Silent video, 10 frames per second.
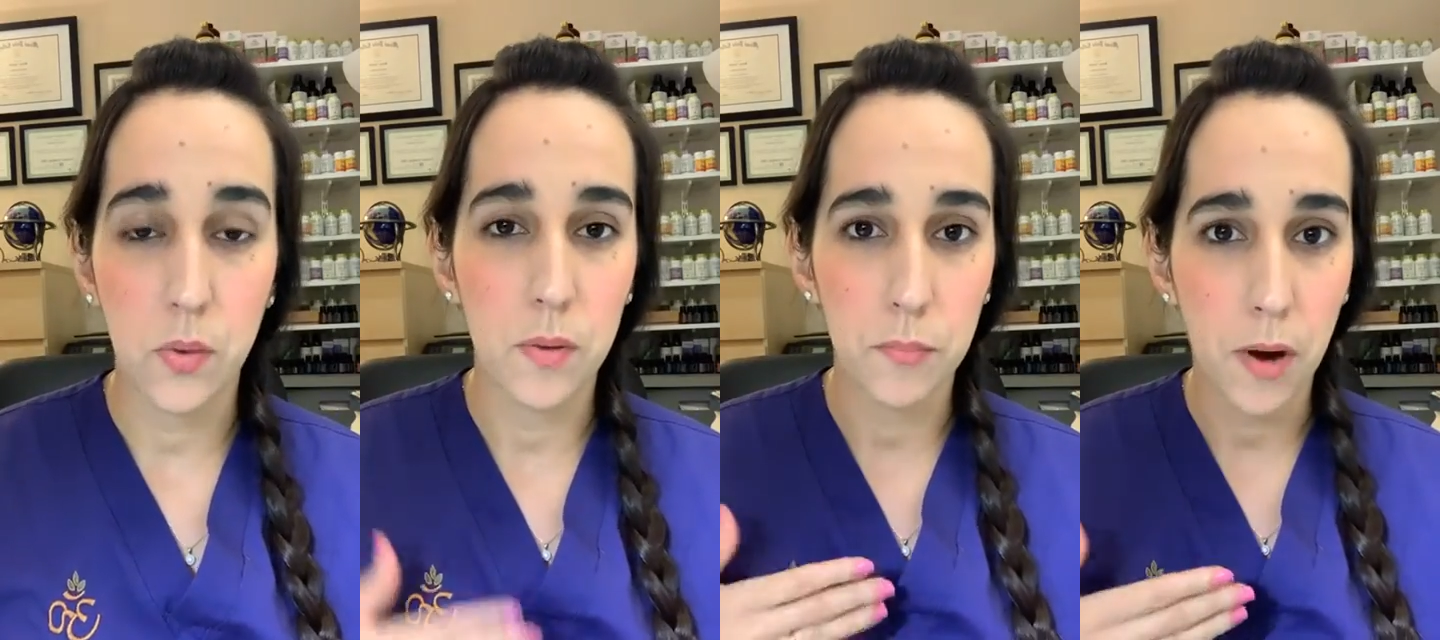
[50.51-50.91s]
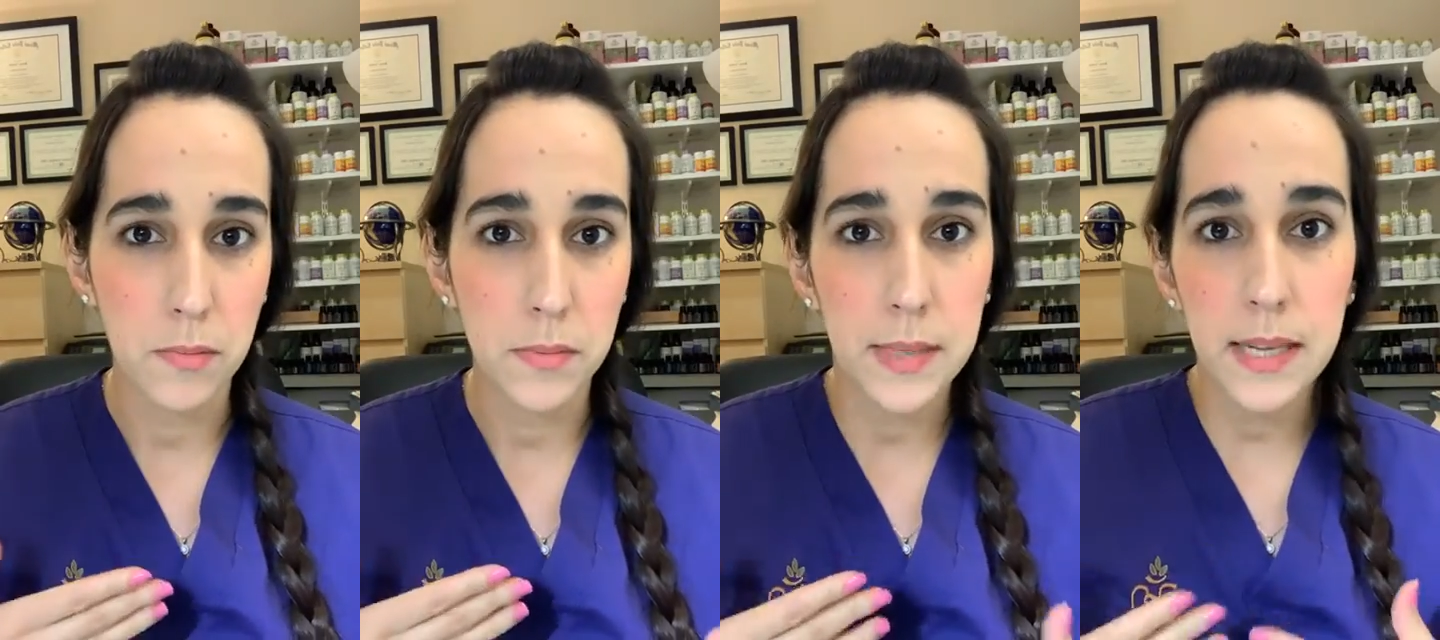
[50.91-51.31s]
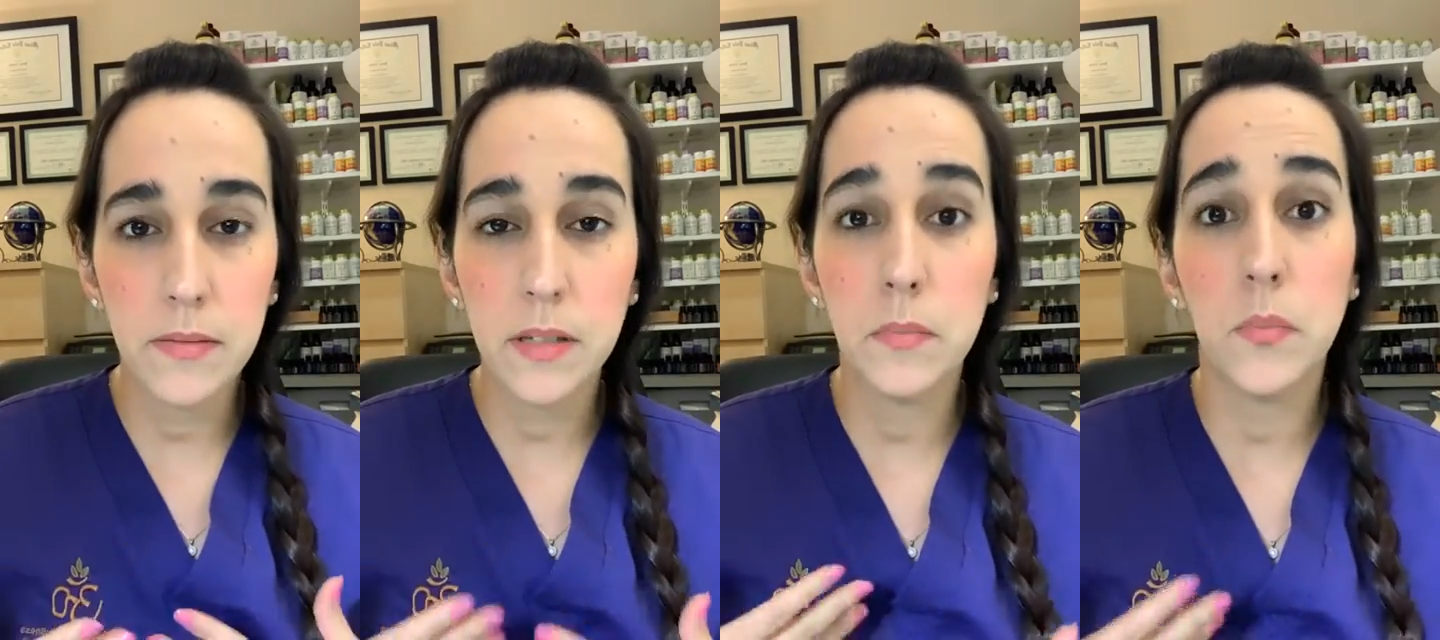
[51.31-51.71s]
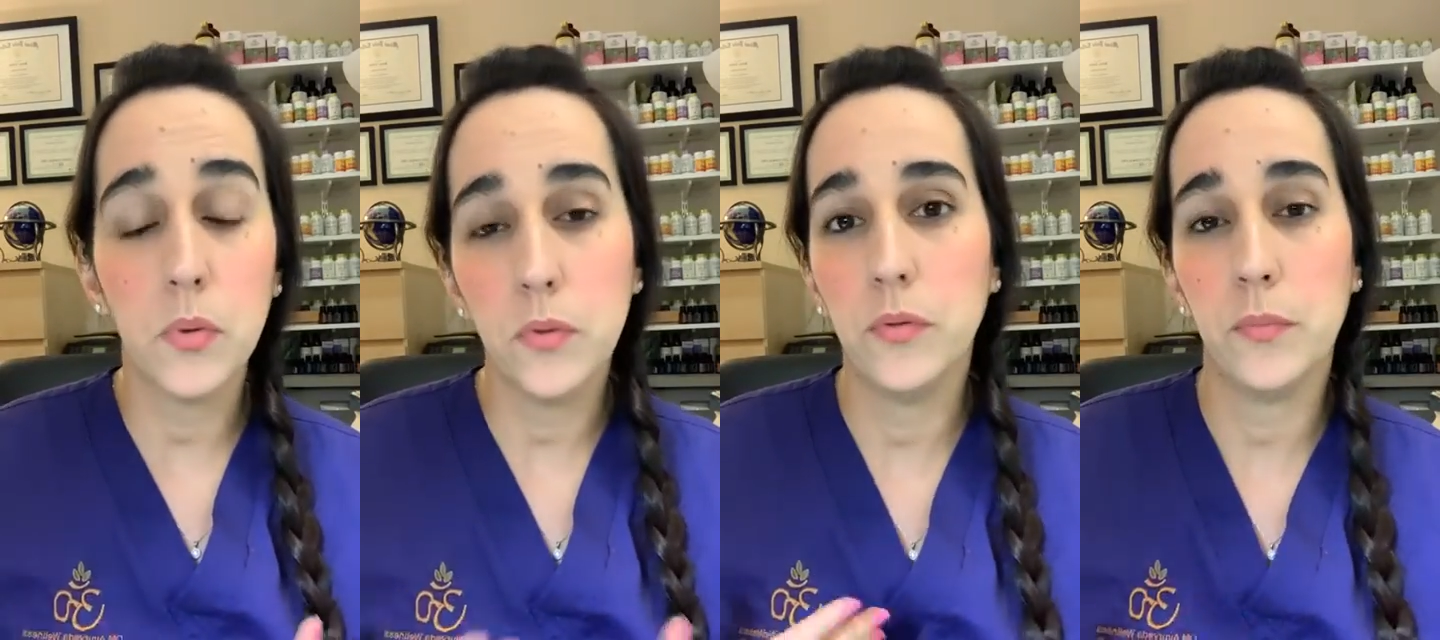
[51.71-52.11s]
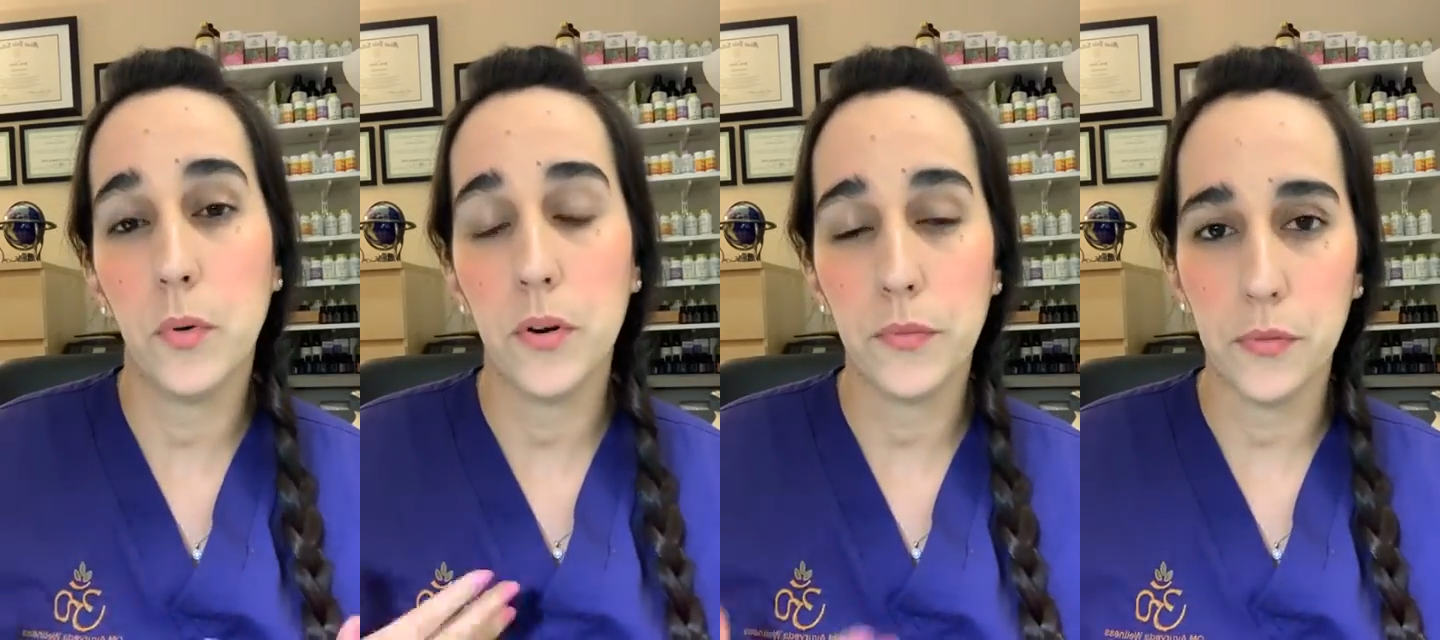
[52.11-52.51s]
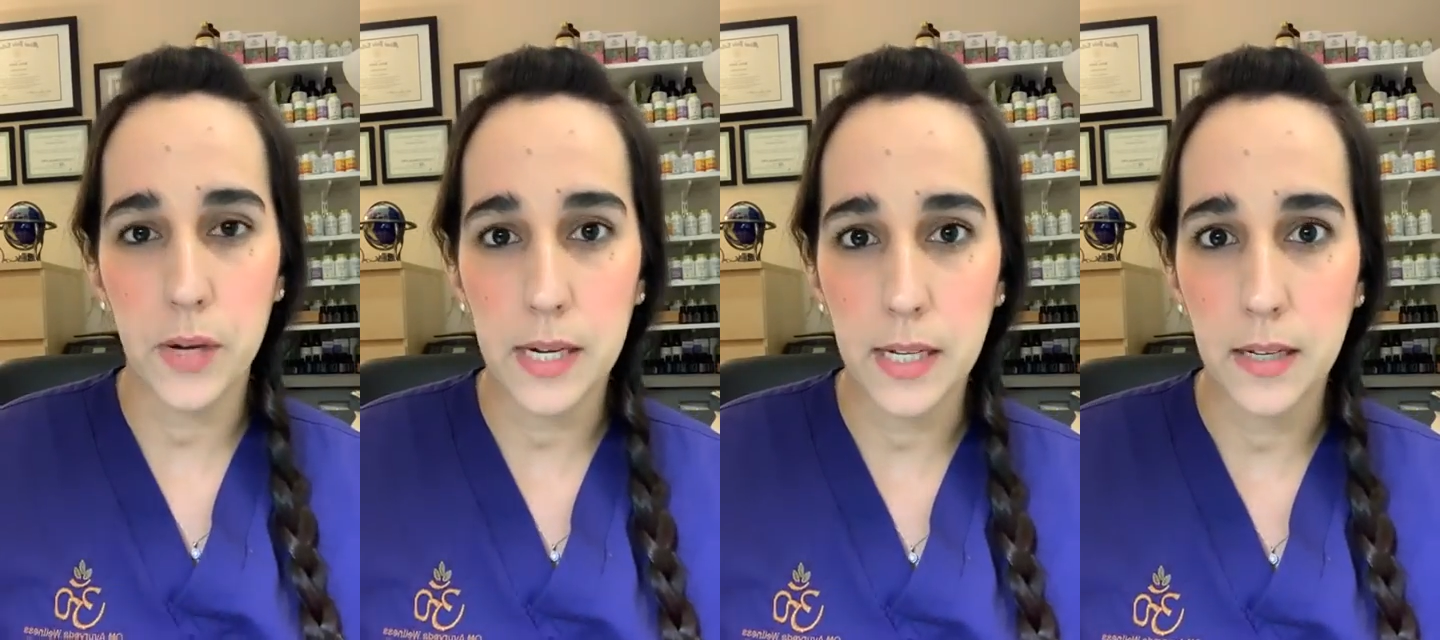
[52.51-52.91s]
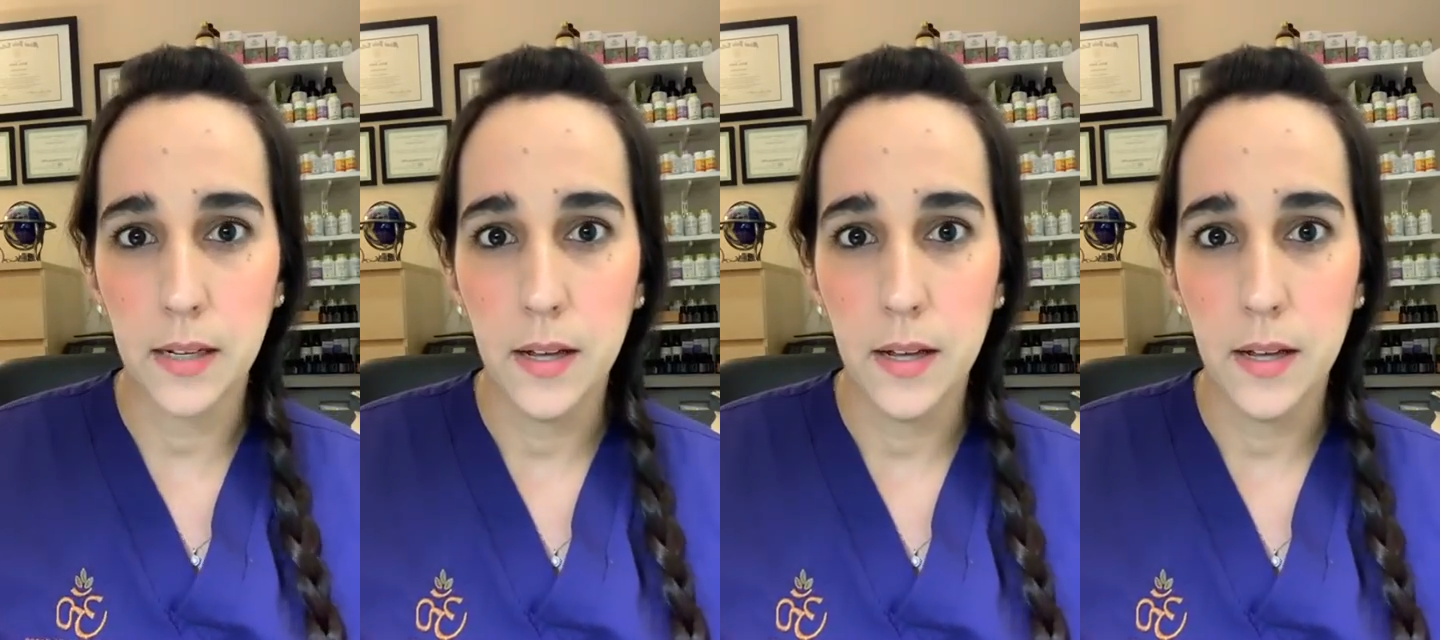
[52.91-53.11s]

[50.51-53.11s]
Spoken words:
or probably even move more freely.